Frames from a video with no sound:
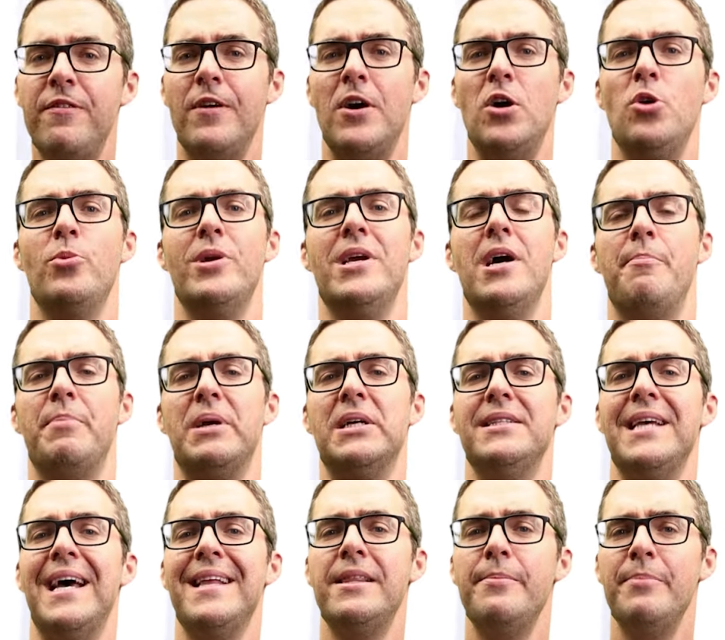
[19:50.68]
following up
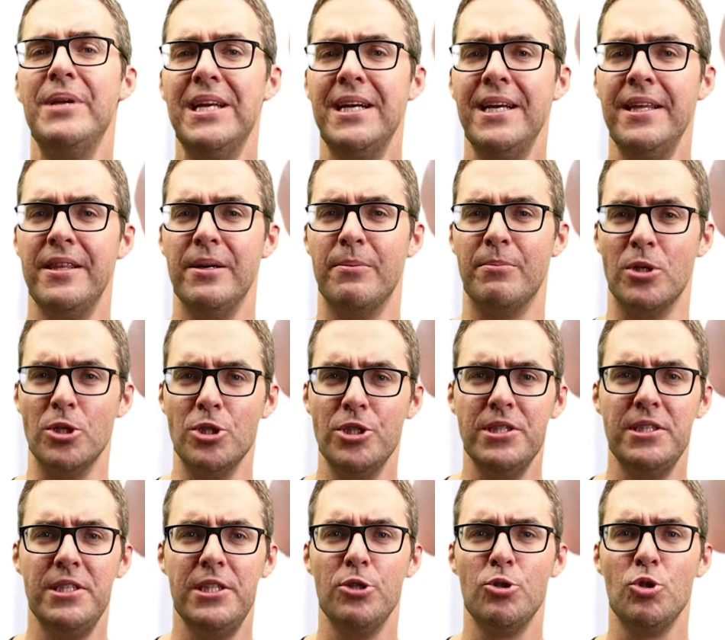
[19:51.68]
because at the beginning, the
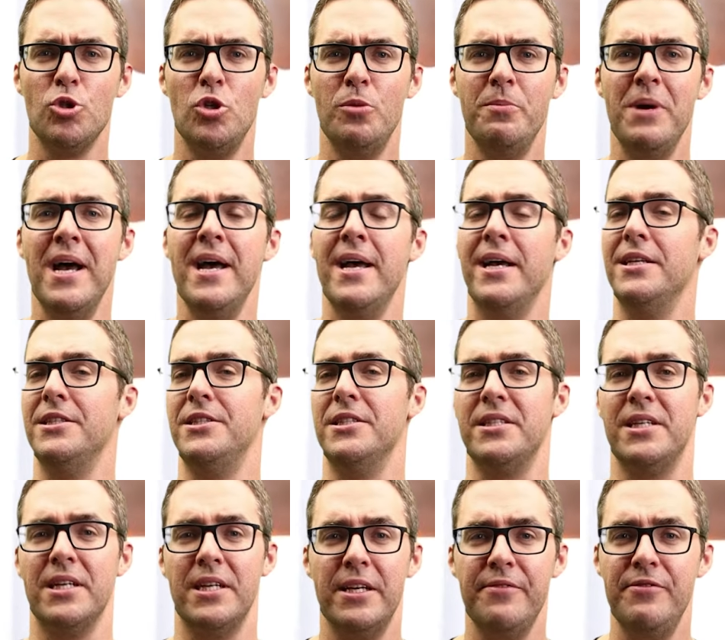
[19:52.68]
emergency room is
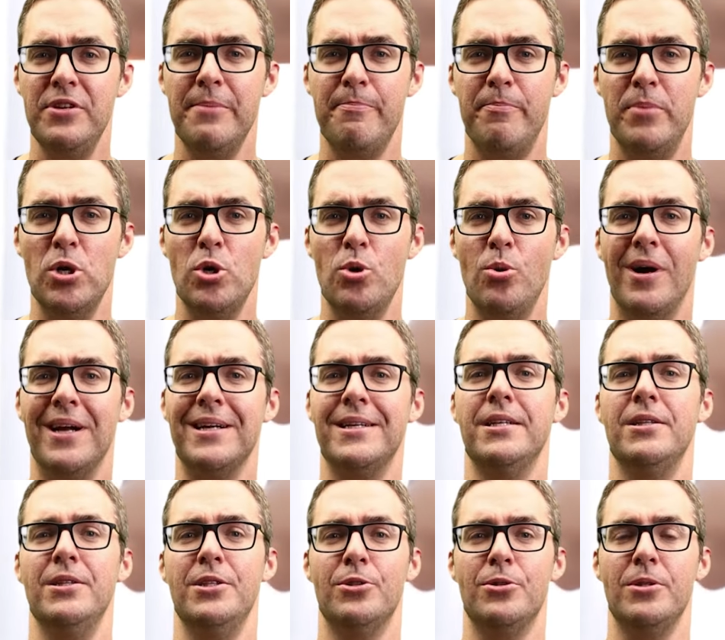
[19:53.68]
just going to give you a boot
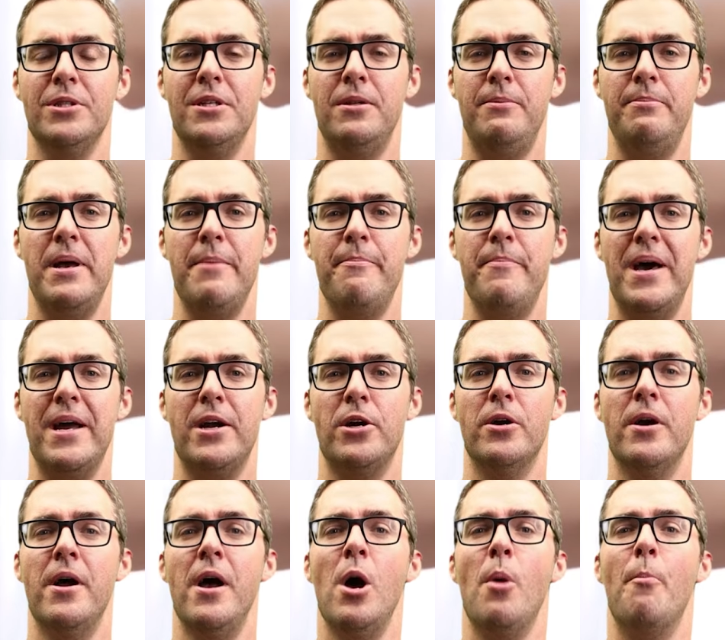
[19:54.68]
until you're a little bit
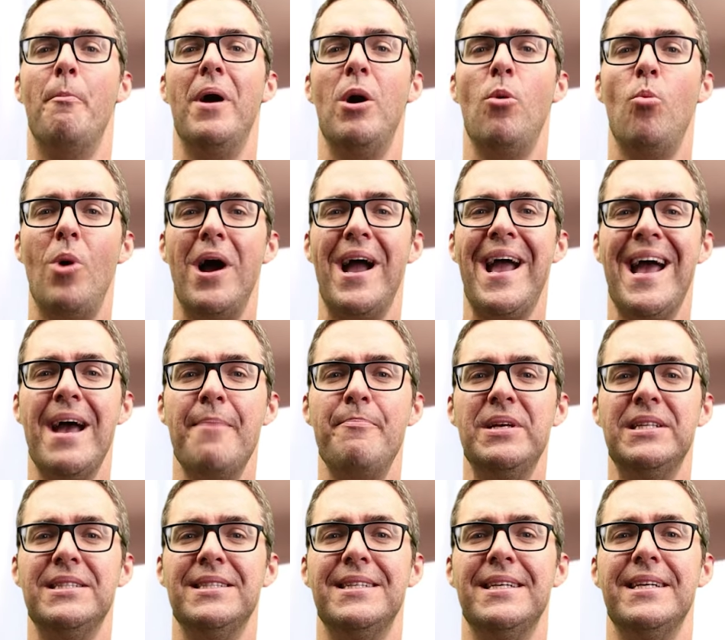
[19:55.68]
better. But what
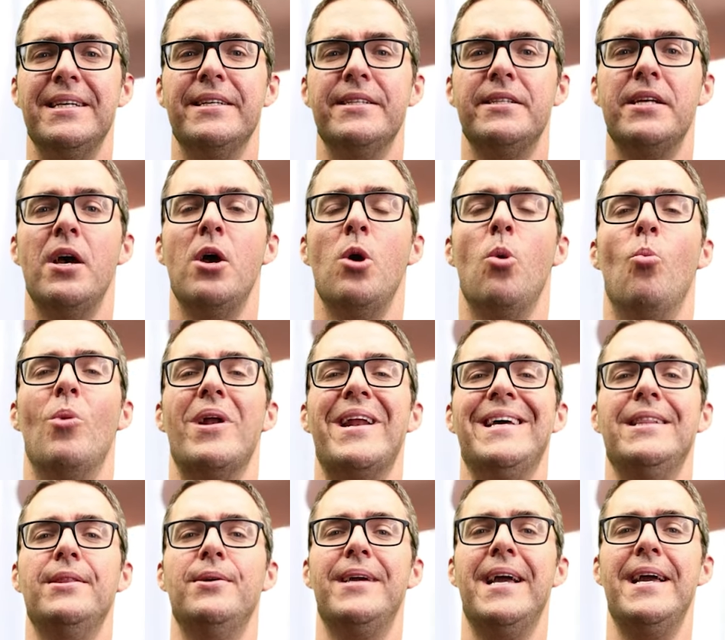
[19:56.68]
happens is when
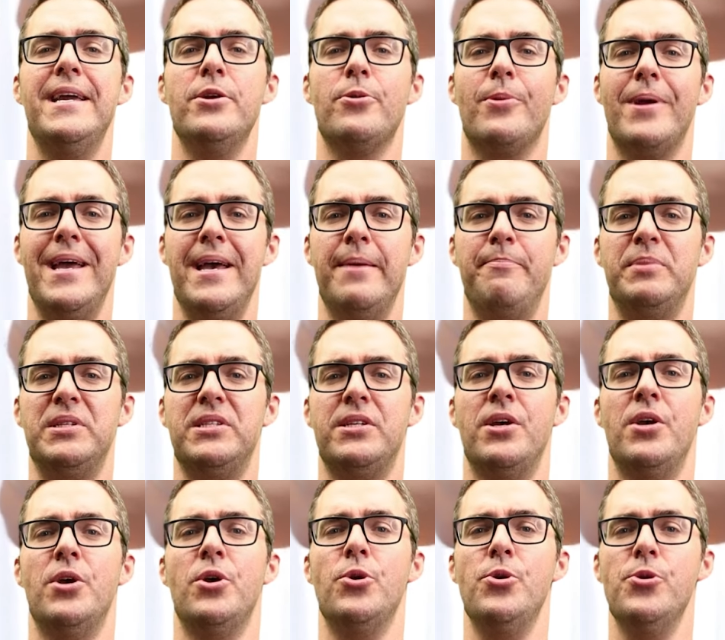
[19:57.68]
I look at your
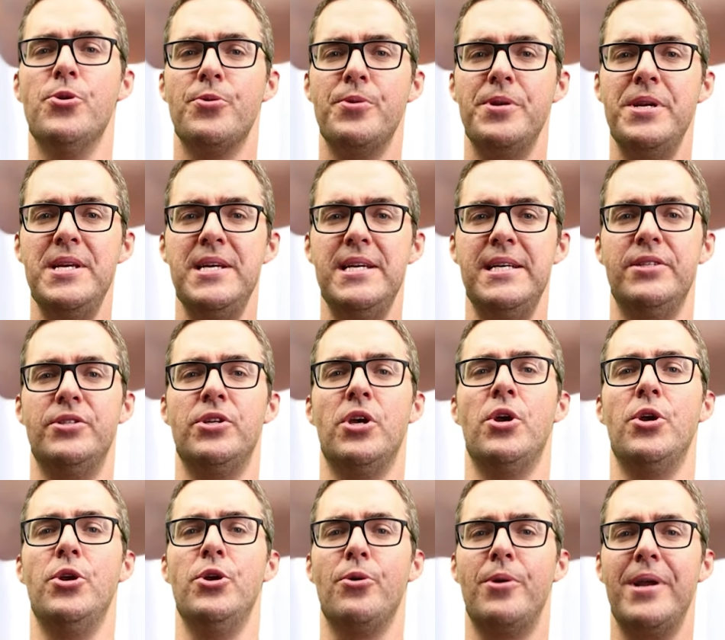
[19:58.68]
hips, your
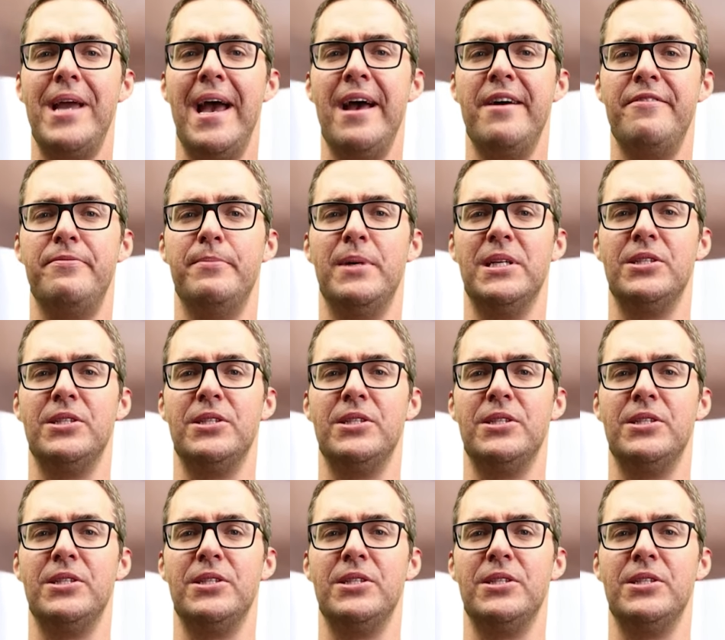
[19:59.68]
knees, your calf